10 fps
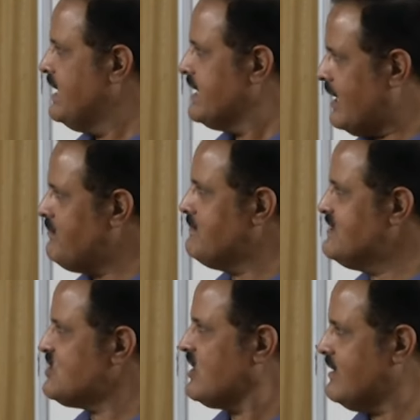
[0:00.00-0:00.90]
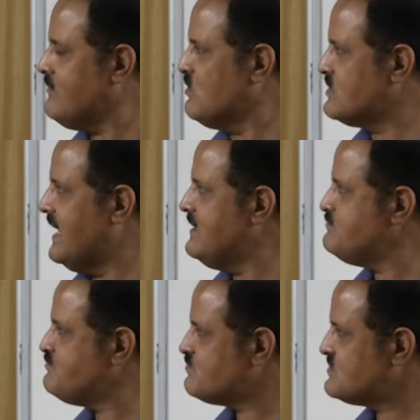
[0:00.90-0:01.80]
Now we will talk about the
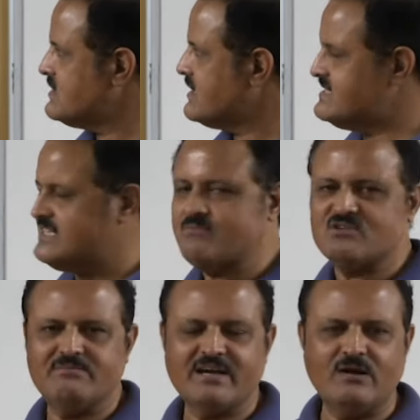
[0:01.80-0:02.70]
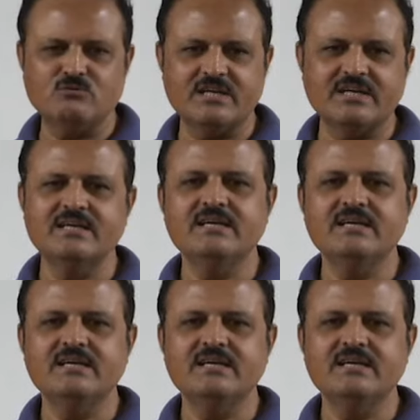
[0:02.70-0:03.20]
concepts of accounting,